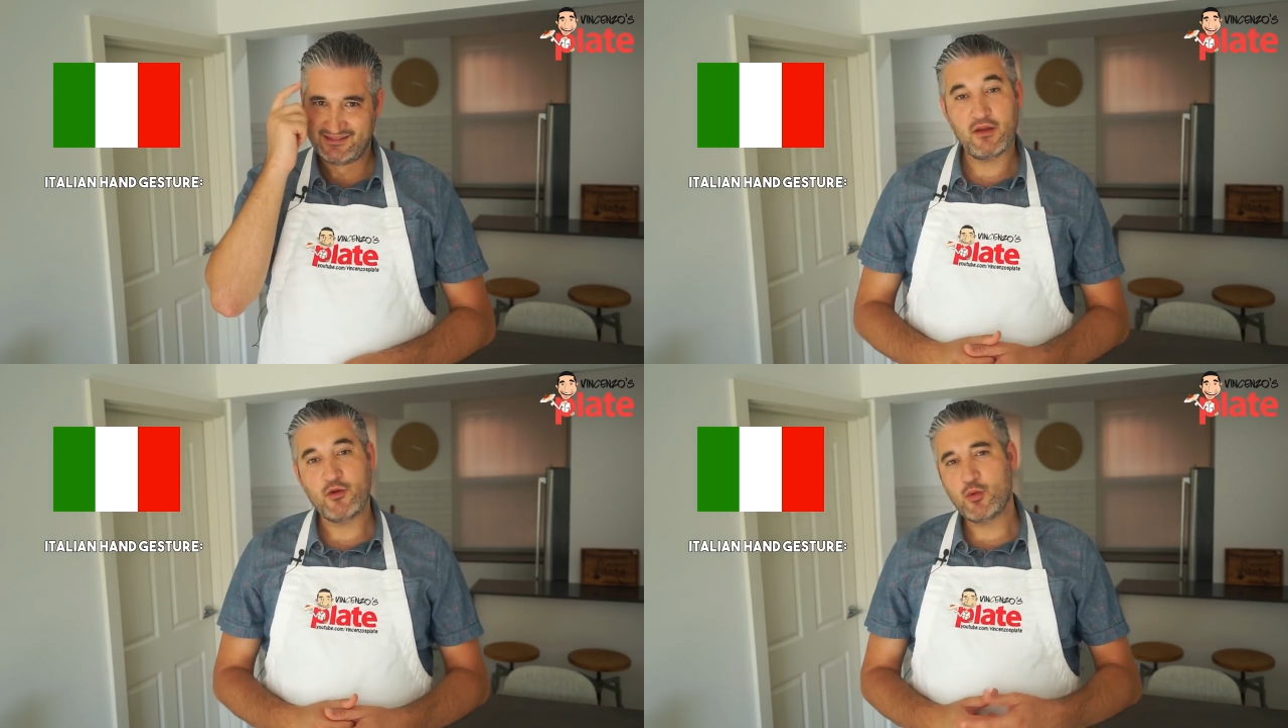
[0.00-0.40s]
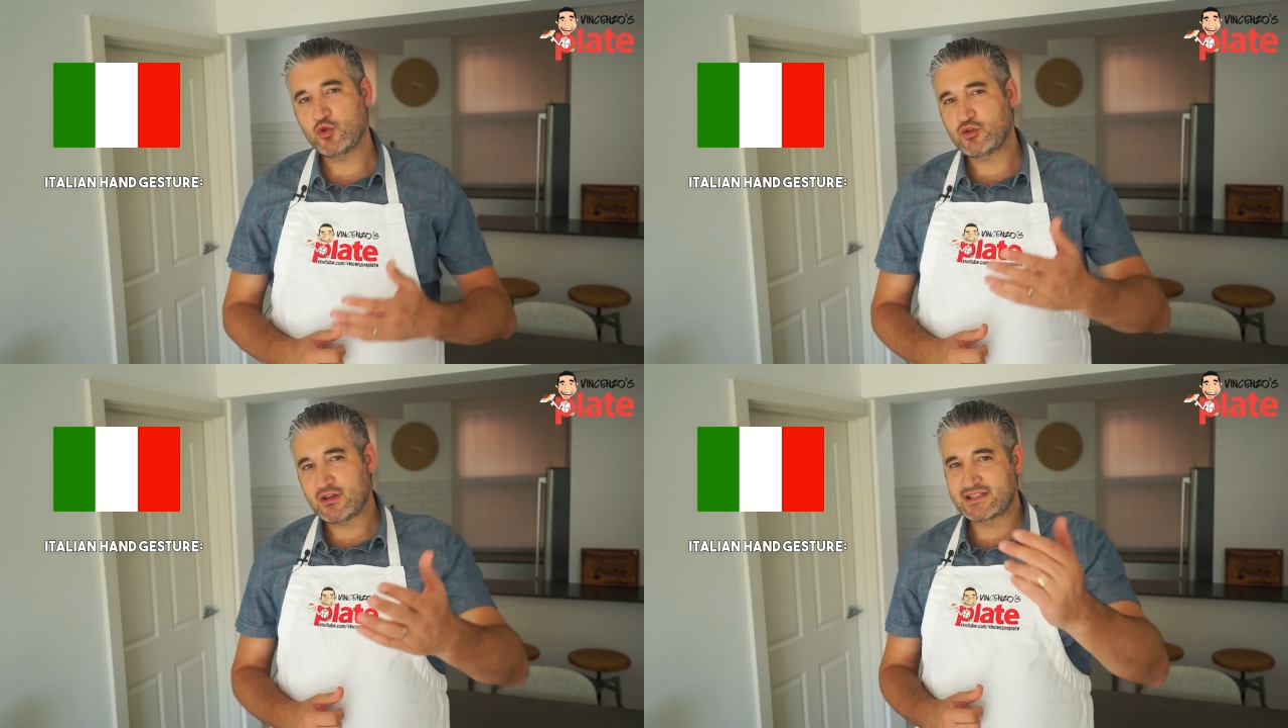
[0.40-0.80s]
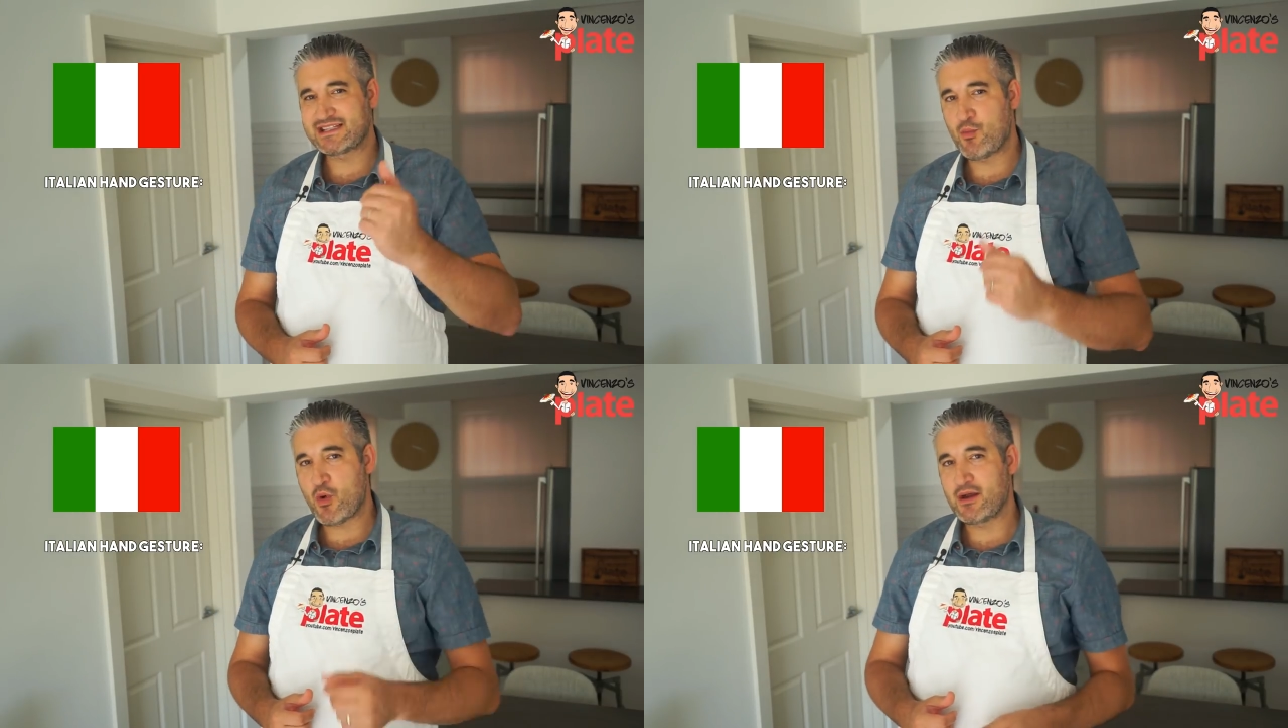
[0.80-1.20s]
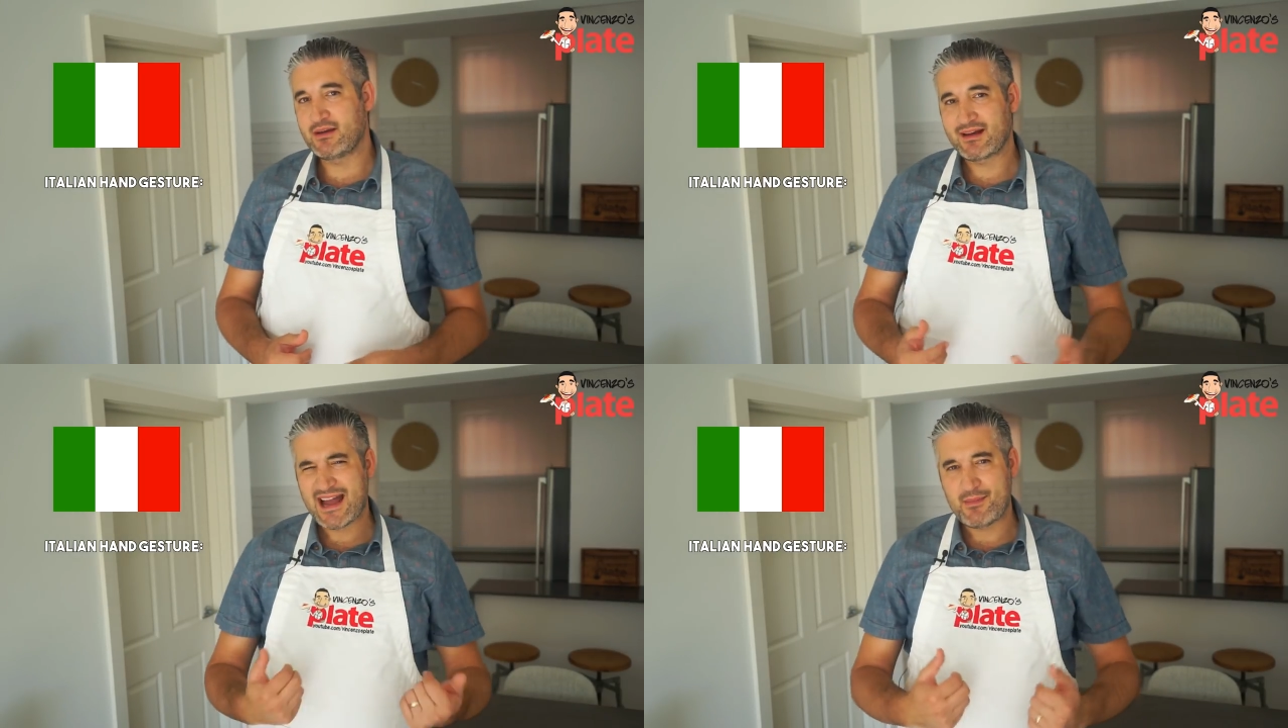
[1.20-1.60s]
If you want to tell
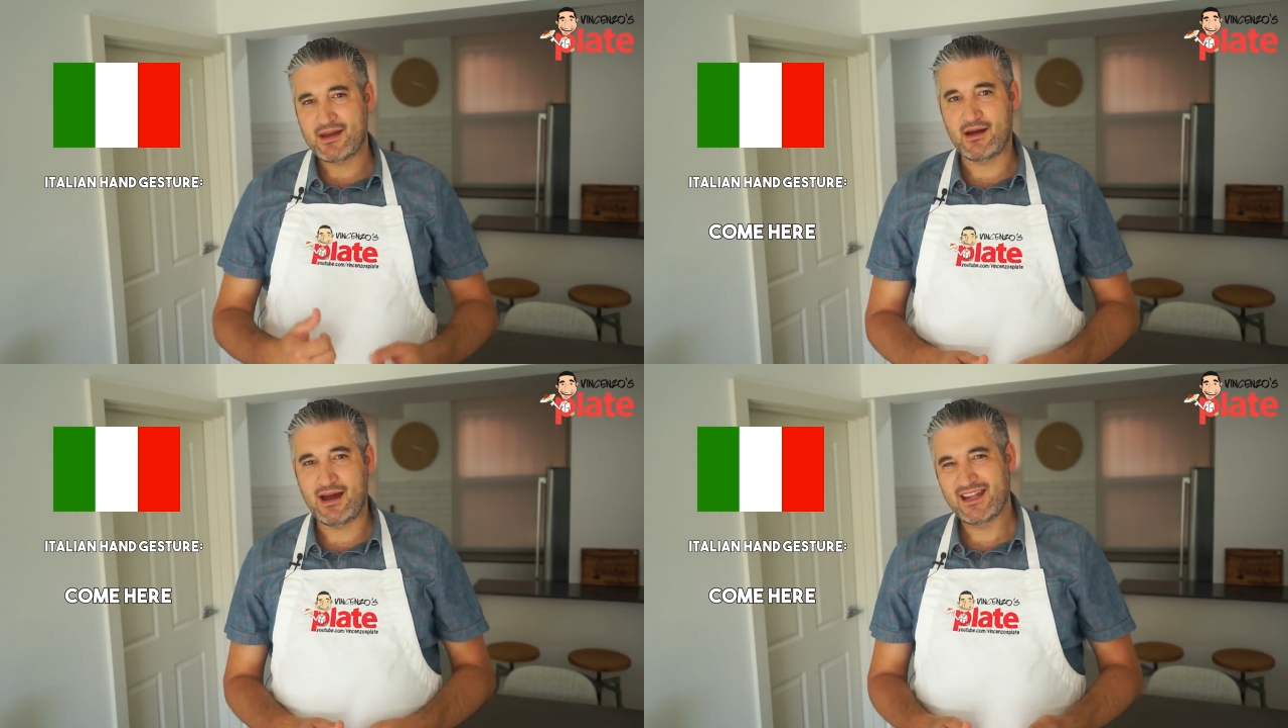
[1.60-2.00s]
someone, come here,